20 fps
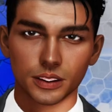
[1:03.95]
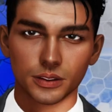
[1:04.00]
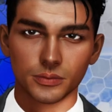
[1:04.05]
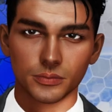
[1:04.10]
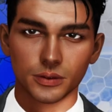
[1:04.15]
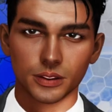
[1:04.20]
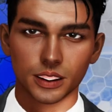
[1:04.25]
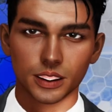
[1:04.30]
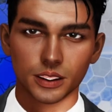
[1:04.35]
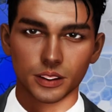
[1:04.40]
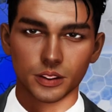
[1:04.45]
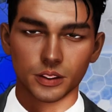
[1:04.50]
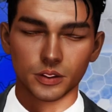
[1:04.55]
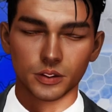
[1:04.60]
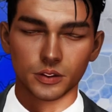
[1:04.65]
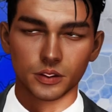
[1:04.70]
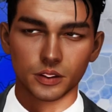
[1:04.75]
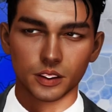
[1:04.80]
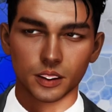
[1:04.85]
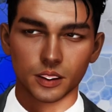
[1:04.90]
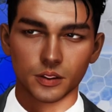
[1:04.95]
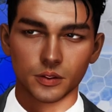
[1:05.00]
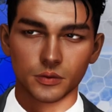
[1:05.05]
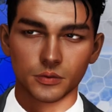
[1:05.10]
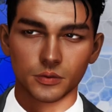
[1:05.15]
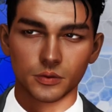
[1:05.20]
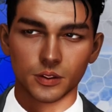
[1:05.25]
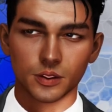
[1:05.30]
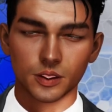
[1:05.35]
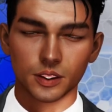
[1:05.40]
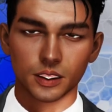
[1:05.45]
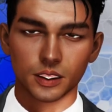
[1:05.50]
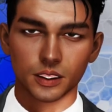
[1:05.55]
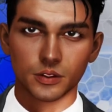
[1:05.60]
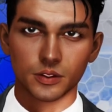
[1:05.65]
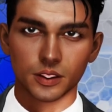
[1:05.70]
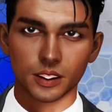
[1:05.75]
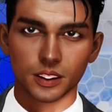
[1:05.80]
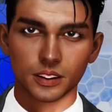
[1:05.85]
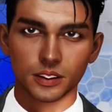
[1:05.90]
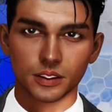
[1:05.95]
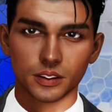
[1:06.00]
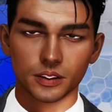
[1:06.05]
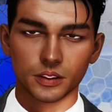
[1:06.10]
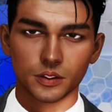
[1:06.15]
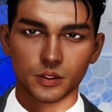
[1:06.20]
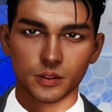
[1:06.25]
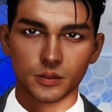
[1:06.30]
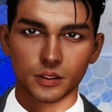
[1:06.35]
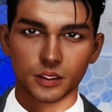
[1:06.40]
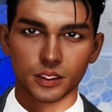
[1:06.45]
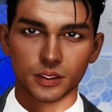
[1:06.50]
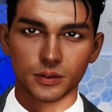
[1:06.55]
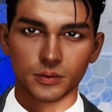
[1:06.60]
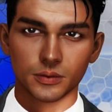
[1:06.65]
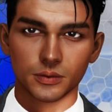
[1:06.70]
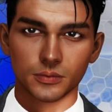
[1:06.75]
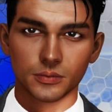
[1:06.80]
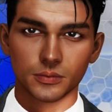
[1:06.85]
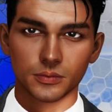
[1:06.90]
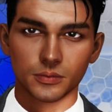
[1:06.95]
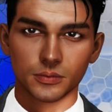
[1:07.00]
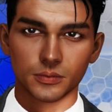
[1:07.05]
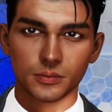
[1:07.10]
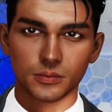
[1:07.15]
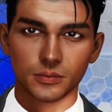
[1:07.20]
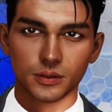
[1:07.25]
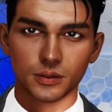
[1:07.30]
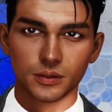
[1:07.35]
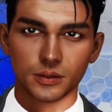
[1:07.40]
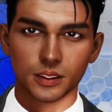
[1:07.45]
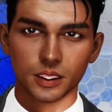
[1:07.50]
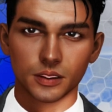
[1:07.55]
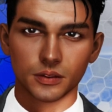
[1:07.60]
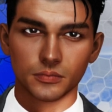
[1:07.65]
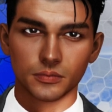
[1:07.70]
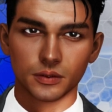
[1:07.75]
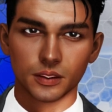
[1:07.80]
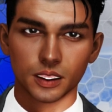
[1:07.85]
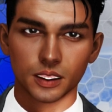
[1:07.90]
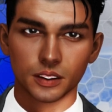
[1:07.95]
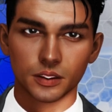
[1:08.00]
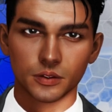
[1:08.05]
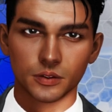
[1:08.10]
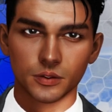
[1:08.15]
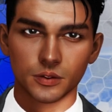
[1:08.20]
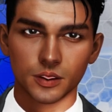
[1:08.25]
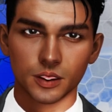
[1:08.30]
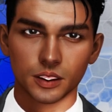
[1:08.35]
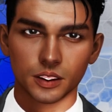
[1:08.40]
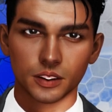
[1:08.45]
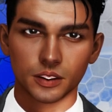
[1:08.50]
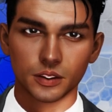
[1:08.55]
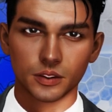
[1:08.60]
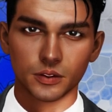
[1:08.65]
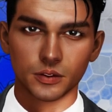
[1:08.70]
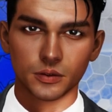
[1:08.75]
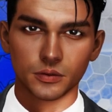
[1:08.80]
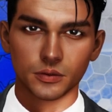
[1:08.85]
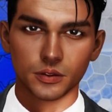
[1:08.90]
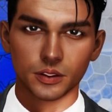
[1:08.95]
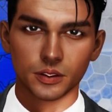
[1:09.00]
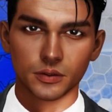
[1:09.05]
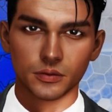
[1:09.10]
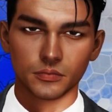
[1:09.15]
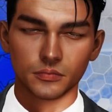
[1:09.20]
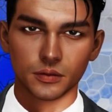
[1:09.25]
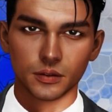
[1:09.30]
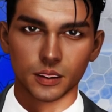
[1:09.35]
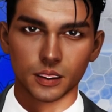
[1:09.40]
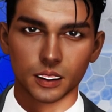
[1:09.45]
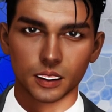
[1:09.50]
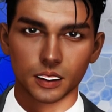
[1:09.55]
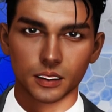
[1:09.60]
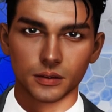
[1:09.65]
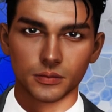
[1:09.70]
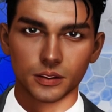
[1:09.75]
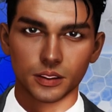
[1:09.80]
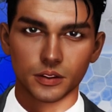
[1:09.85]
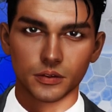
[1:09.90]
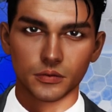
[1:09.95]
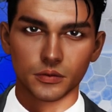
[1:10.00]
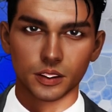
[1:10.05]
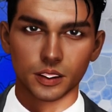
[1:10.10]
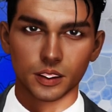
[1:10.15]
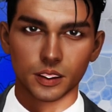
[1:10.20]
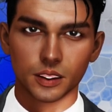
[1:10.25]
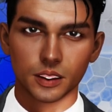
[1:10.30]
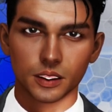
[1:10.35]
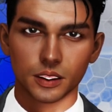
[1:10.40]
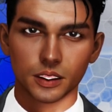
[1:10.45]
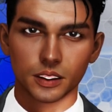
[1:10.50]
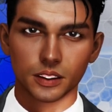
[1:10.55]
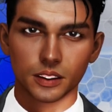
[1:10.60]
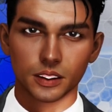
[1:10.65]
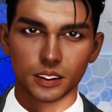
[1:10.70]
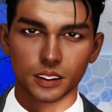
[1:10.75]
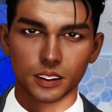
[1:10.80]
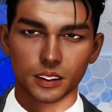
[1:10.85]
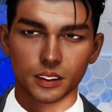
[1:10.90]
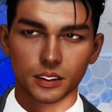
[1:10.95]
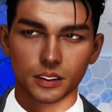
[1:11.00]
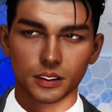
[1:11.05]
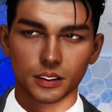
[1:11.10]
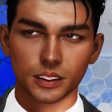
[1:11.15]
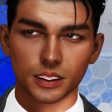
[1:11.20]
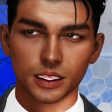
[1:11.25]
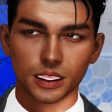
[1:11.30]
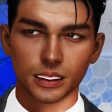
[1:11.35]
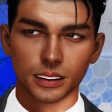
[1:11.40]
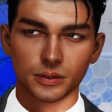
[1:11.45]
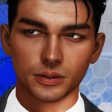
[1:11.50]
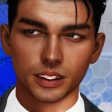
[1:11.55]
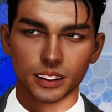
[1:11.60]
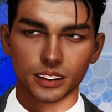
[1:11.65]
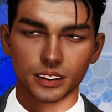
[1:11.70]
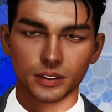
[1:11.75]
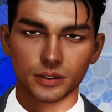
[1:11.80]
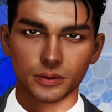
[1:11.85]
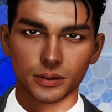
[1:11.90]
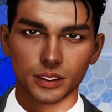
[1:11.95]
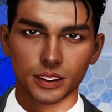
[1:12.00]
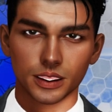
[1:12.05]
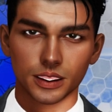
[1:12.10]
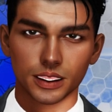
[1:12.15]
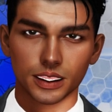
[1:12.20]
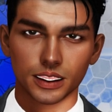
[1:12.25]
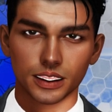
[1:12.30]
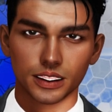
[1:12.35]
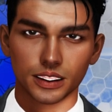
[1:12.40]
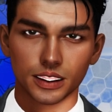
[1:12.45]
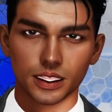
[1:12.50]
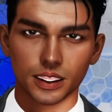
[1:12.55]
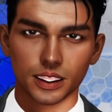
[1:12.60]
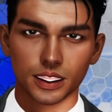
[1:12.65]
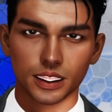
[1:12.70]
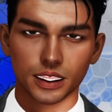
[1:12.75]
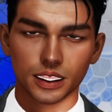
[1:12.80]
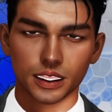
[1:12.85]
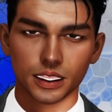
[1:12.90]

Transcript: occurred without any official announcement or explanation. As of this recording, Linden Lab has added go-kart racing to the Welcome Hub City for visitors to